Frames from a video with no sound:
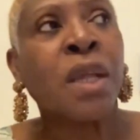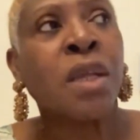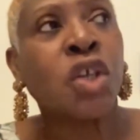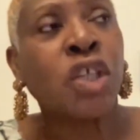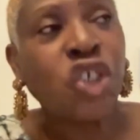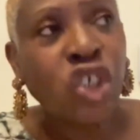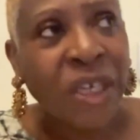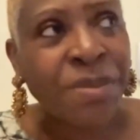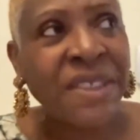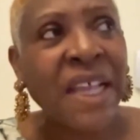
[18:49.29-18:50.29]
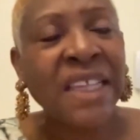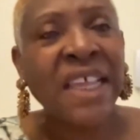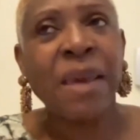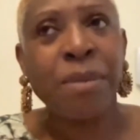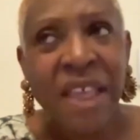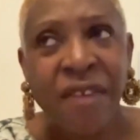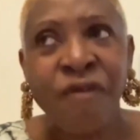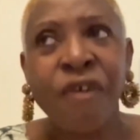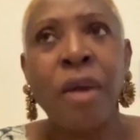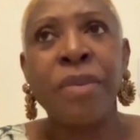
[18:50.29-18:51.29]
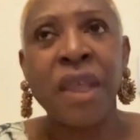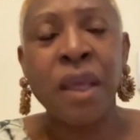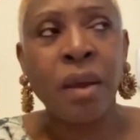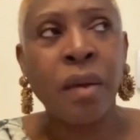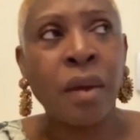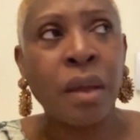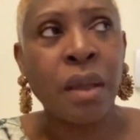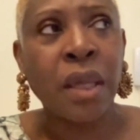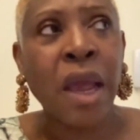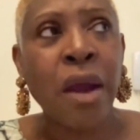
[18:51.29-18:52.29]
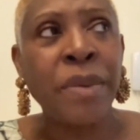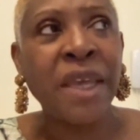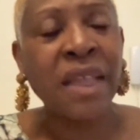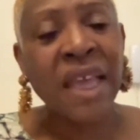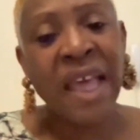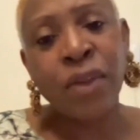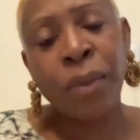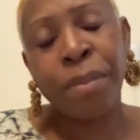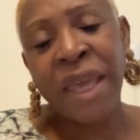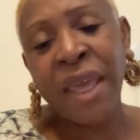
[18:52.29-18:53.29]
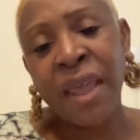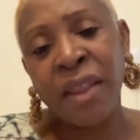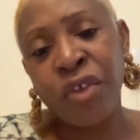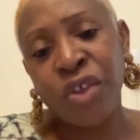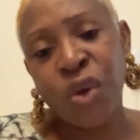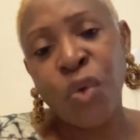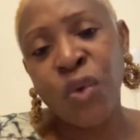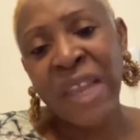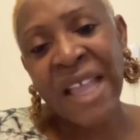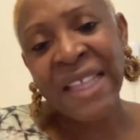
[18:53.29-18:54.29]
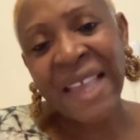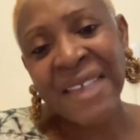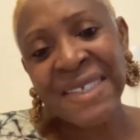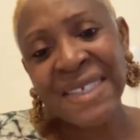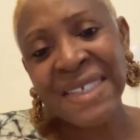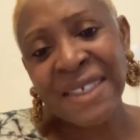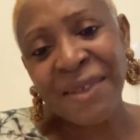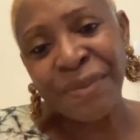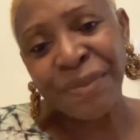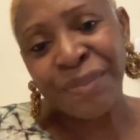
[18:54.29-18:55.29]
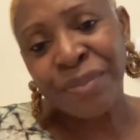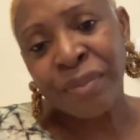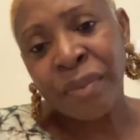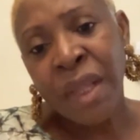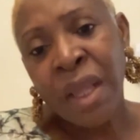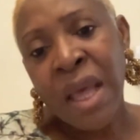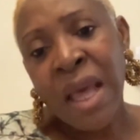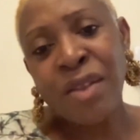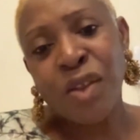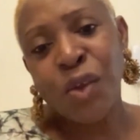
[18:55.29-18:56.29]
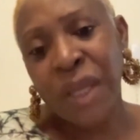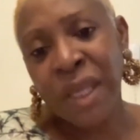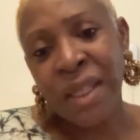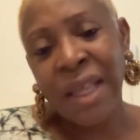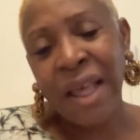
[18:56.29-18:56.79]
So the ships that came in from the Caribbean, they had to pay their toll at Castine. And so the